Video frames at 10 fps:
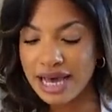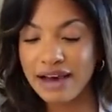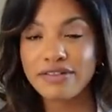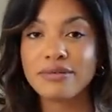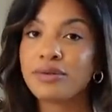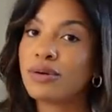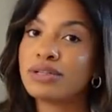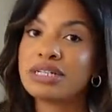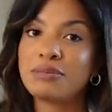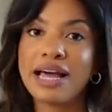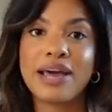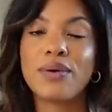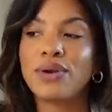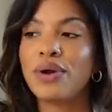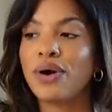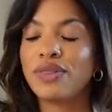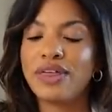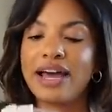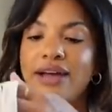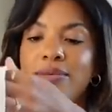Have them on display or not,
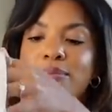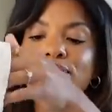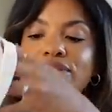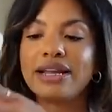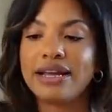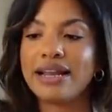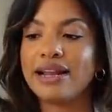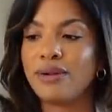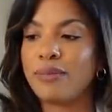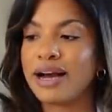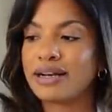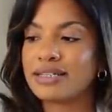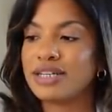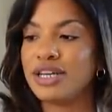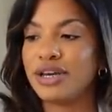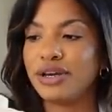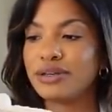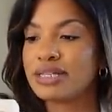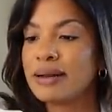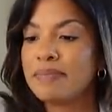they're brilliant little bags to
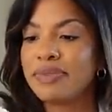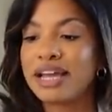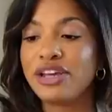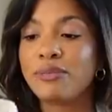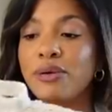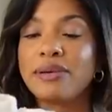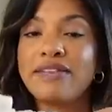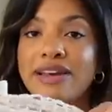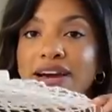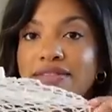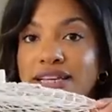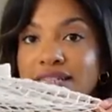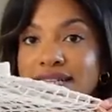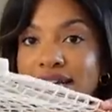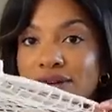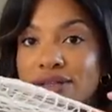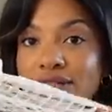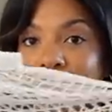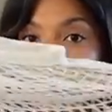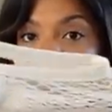use, and you could probably even have these to take
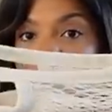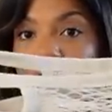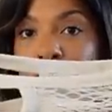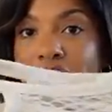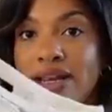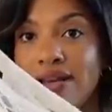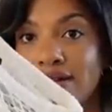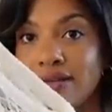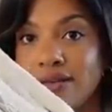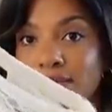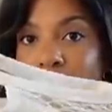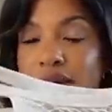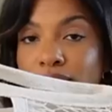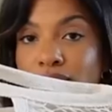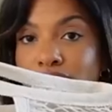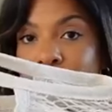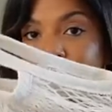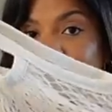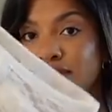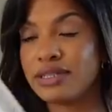us shopping and buy your loose
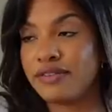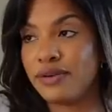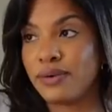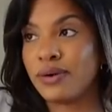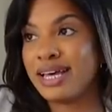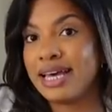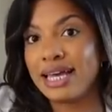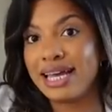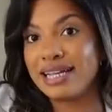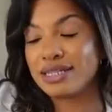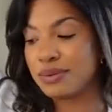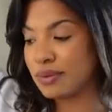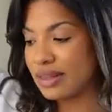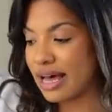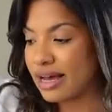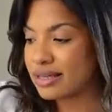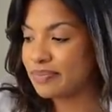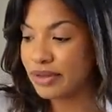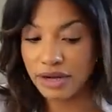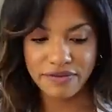fruits if you're into all that.
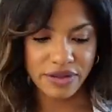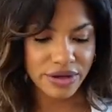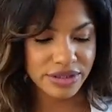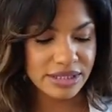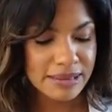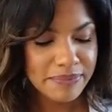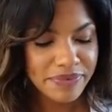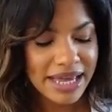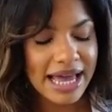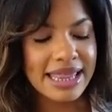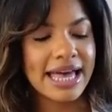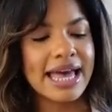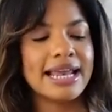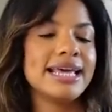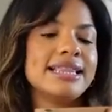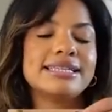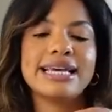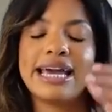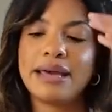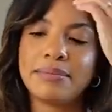Love those. And then in the
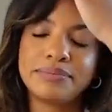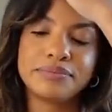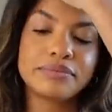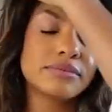same